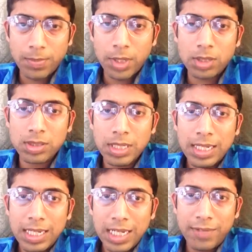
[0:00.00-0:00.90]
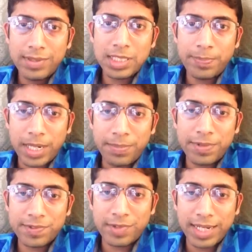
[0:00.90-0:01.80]
because if there is a
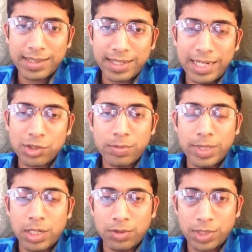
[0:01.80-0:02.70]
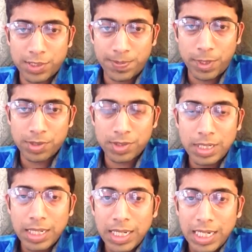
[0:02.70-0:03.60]
preemptive strike, there has to be a counter response.
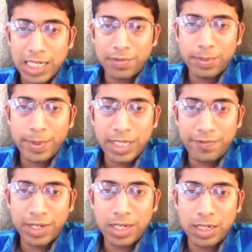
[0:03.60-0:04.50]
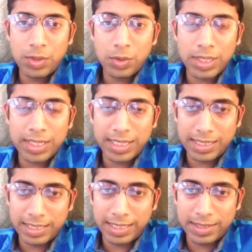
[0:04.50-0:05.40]
It would be difficult to
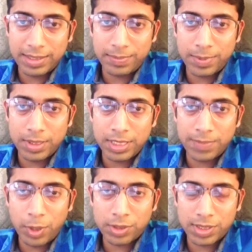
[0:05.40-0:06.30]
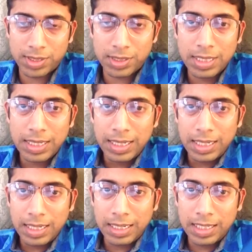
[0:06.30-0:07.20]
contain that process.
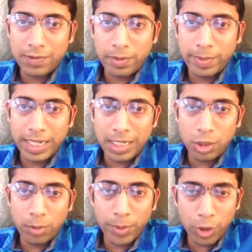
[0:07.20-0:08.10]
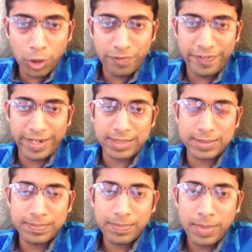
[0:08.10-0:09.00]
It will be a domino
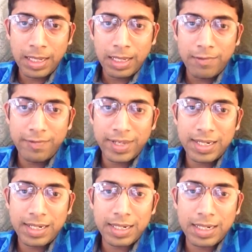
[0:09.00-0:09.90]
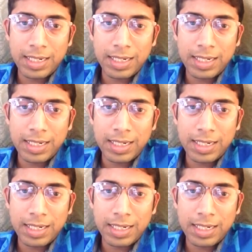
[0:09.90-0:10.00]
effect, where